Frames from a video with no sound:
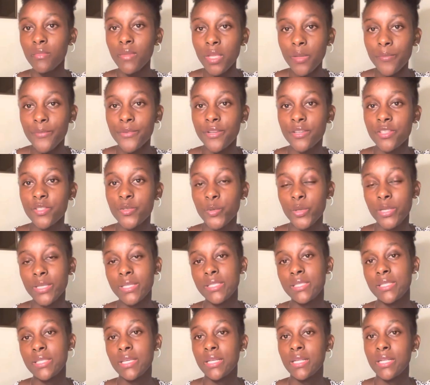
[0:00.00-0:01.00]
Because
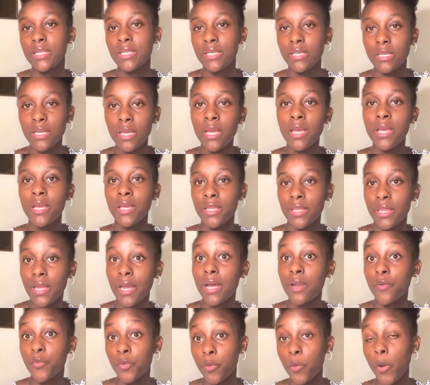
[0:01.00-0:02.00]
realistically, there
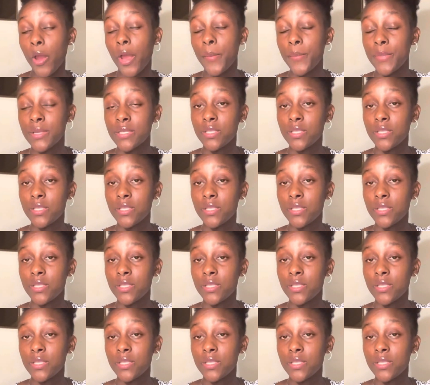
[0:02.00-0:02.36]
are requirements